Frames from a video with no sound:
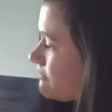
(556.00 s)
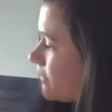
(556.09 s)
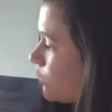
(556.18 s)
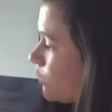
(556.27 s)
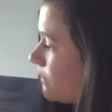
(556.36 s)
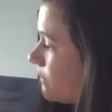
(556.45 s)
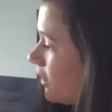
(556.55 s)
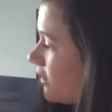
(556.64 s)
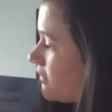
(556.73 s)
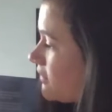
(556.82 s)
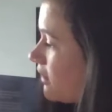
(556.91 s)
We
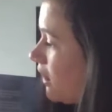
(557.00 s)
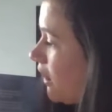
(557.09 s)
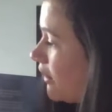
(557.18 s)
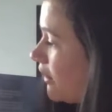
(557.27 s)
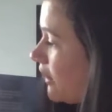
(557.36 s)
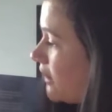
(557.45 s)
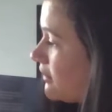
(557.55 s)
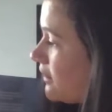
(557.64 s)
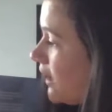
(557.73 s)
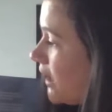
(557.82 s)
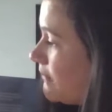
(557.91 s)
park the car and
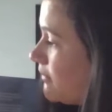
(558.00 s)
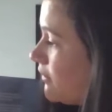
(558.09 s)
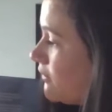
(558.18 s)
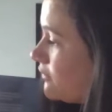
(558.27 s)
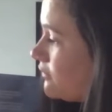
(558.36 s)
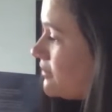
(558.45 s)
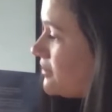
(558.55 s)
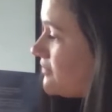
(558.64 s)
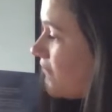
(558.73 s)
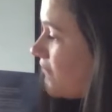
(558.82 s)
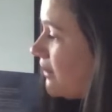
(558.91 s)
climb over the
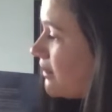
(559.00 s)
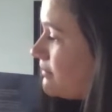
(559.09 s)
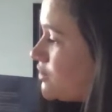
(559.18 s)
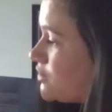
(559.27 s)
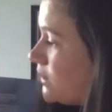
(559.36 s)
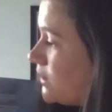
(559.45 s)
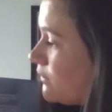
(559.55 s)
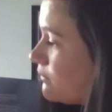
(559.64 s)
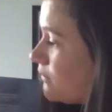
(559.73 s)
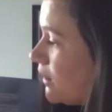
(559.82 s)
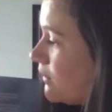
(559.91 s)
divider between
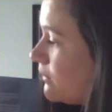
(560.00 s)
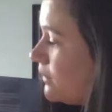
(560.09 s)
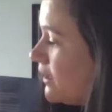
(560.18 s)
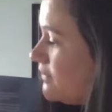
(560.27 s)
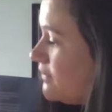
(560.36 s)
the road and the